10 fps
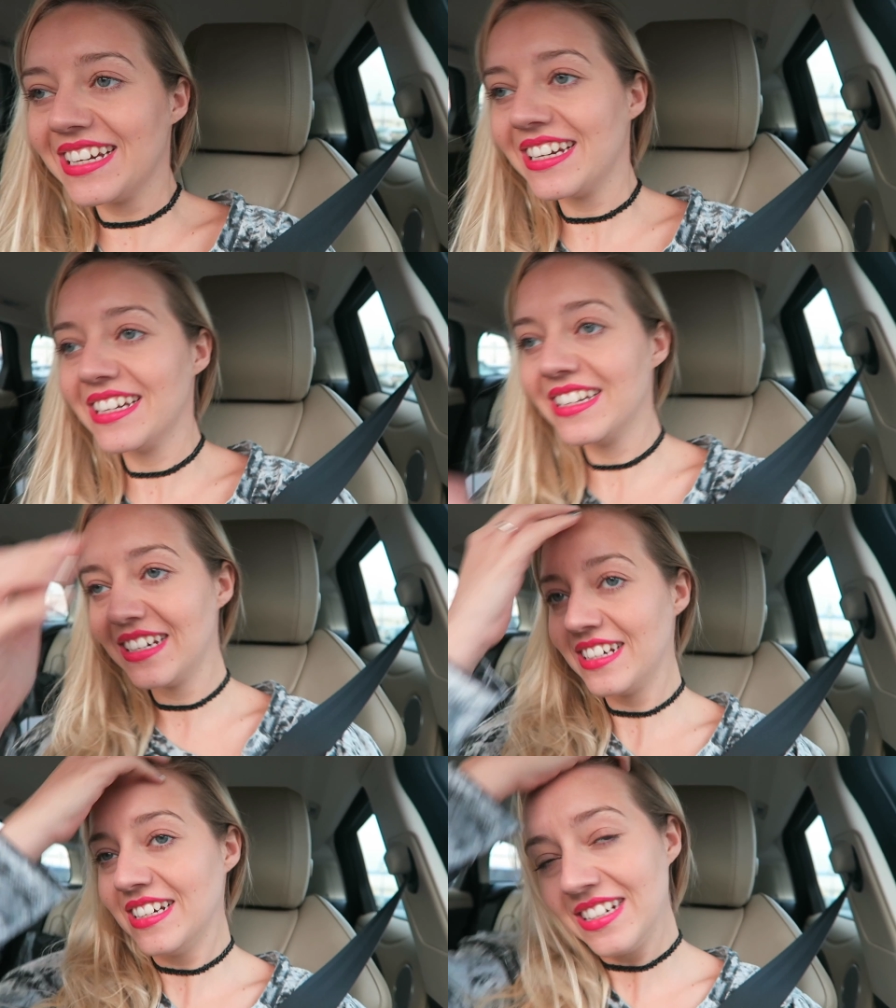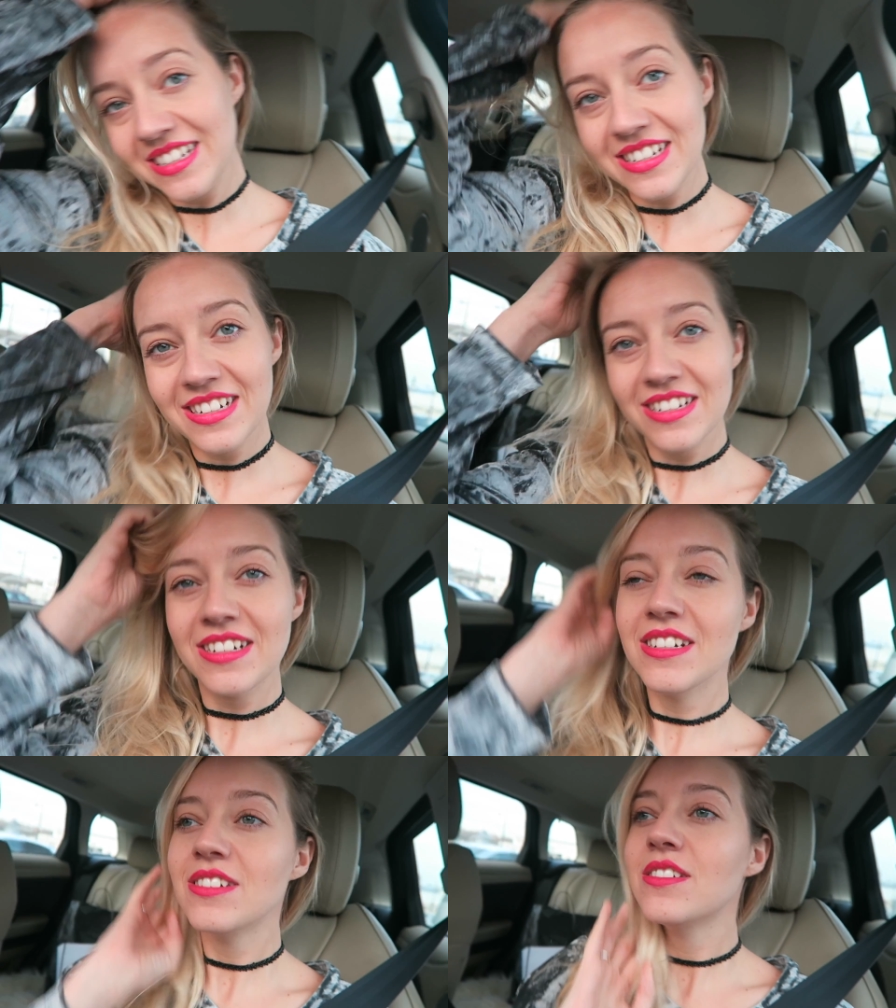you know what? I
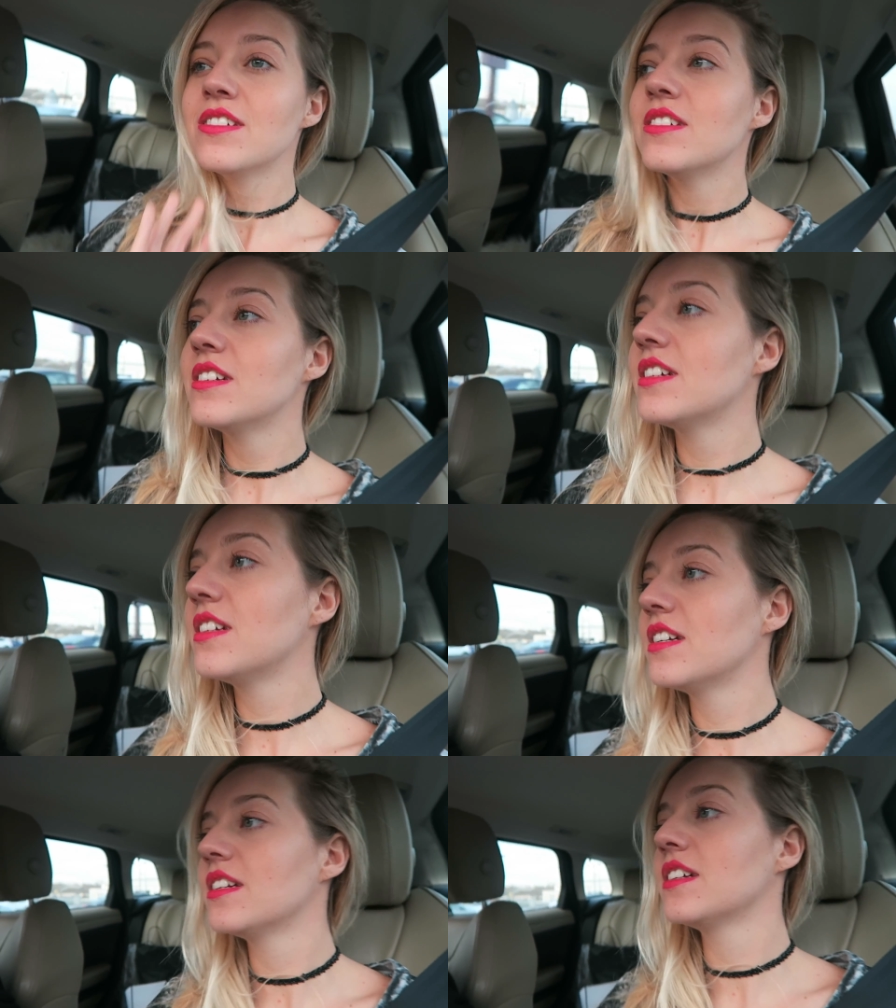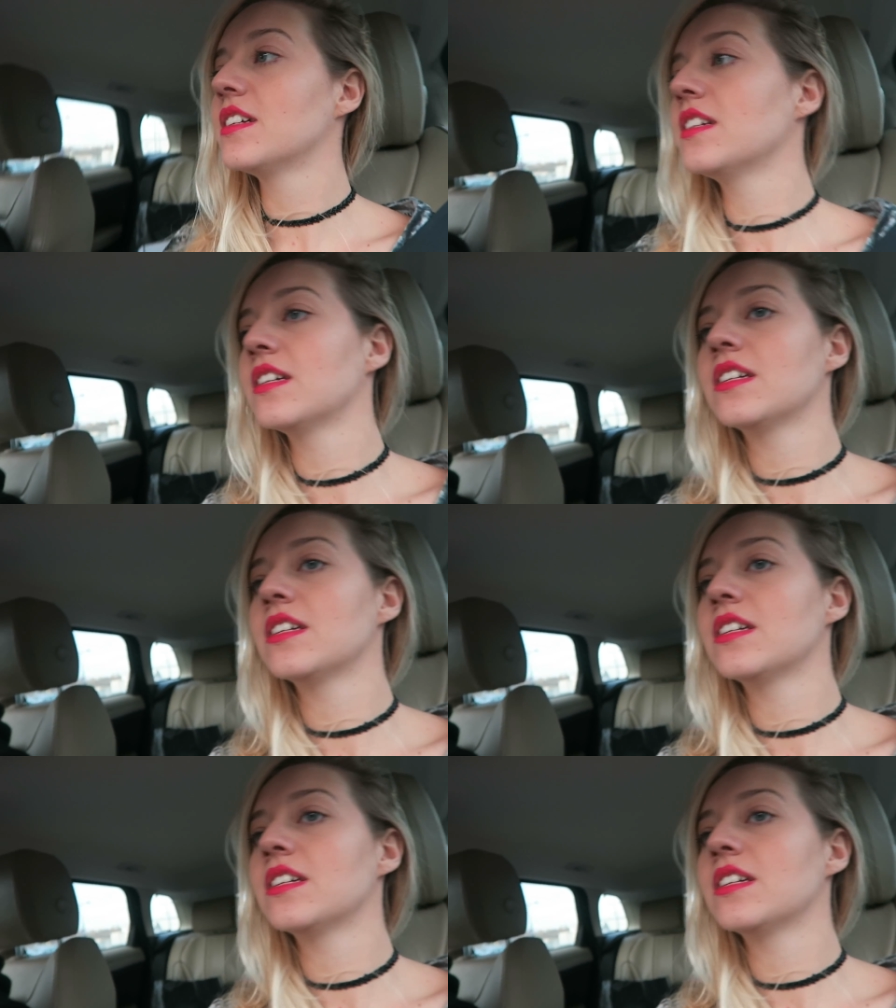genuinely, I